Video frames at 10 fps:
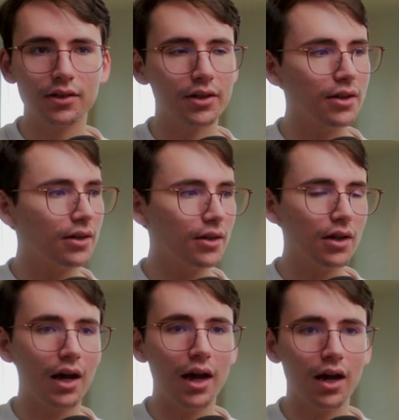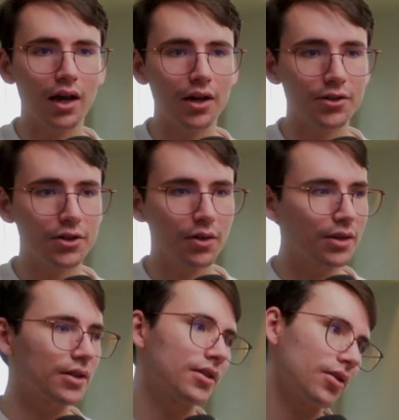click show
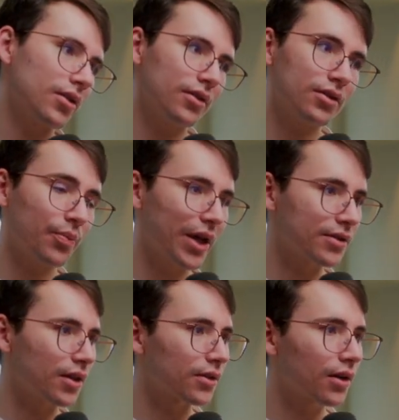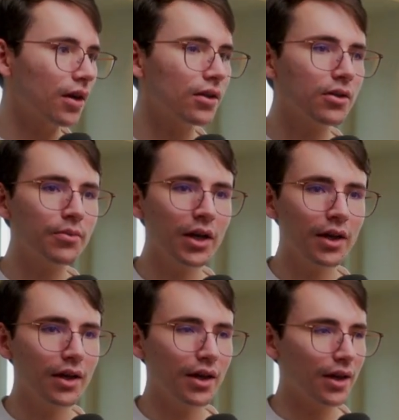on the depends on column.
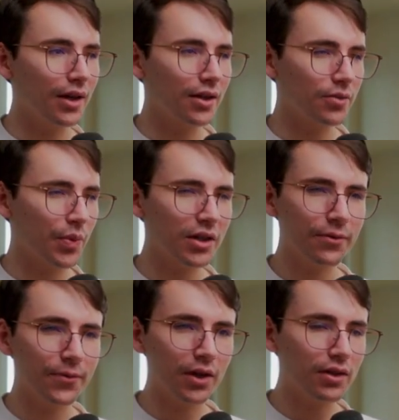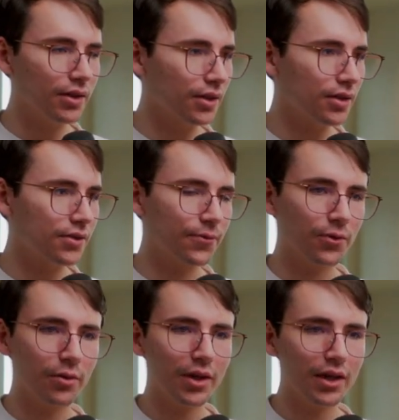And by default, it's
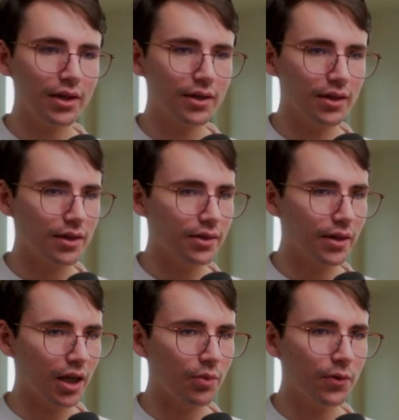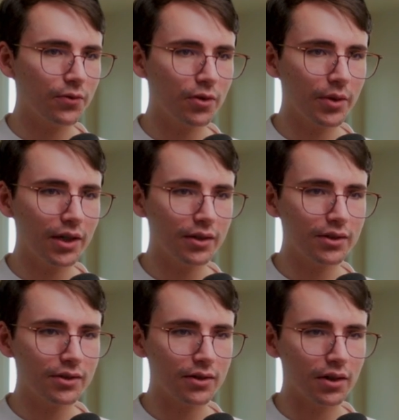formatting it in a table format.
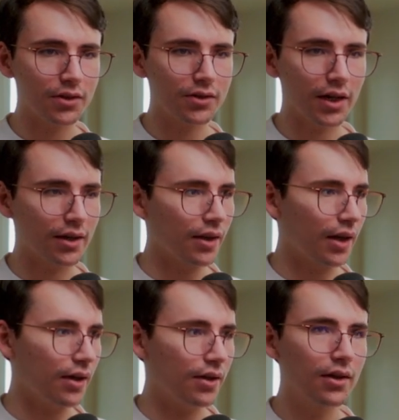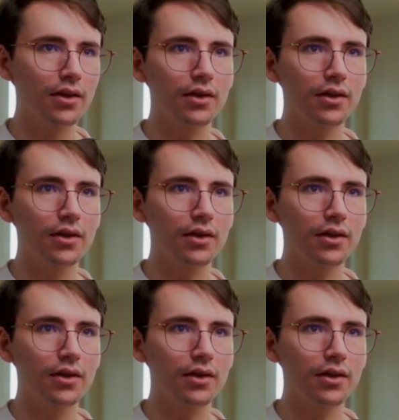Let's uncheck that.